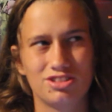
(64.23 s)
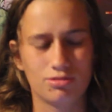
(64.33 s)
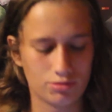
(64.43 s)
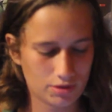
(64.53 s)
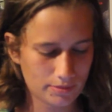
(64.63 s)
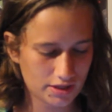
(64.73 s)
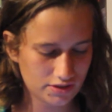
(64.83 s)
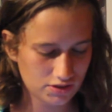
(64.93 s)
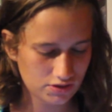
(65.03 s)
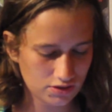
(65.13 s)
some of my
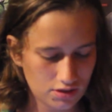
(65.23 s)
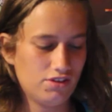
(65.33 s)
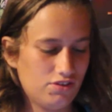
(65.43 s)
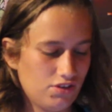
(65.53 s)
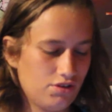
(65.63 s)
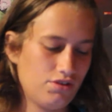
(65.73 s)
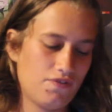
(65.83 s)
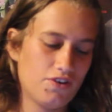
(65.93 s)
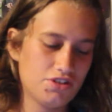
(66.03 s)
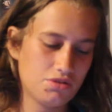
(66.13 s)
biases. So the
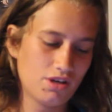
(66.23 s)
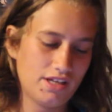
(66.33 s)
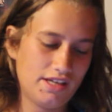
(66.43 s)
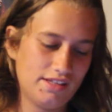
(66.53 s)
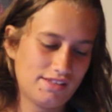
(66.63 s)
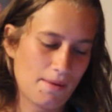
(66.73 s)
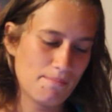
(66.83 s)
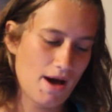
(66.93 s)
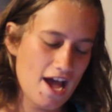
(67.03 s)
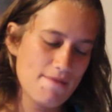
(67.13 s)
first one is,
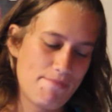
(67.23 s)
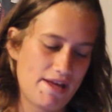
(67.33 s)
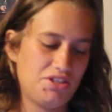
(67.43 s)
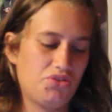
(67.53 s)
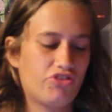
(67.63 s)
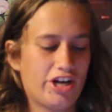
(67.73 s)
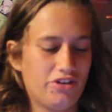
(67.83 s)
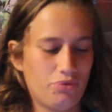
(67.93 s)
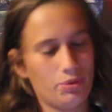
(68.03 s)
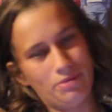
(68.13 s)
my best
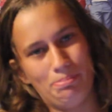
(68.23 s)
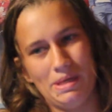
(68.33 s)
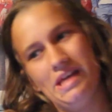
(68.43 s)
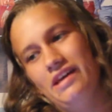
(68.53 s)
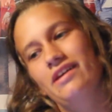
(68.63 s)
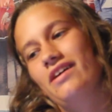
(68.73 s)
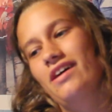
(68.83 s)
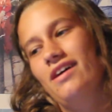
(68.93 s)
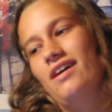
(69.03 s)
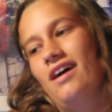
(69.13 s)
friend would be,
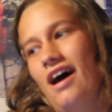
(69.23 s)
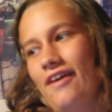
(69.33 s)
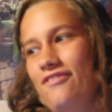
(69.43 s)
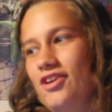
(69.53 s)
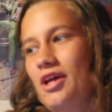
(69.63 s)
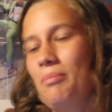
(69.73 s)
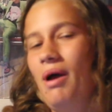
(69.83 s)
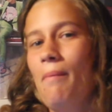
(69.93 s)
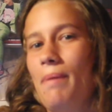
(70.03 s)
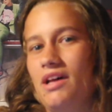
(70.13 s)
I feel like
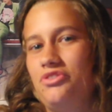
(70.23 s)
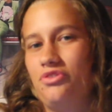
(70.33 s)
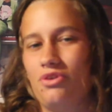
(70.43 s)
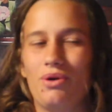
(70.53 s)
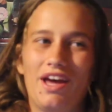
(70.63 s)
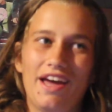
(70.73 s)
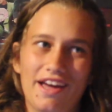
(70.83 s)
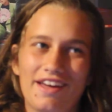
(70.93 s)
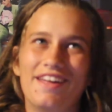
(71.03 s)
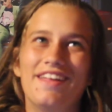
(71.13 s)
my best friend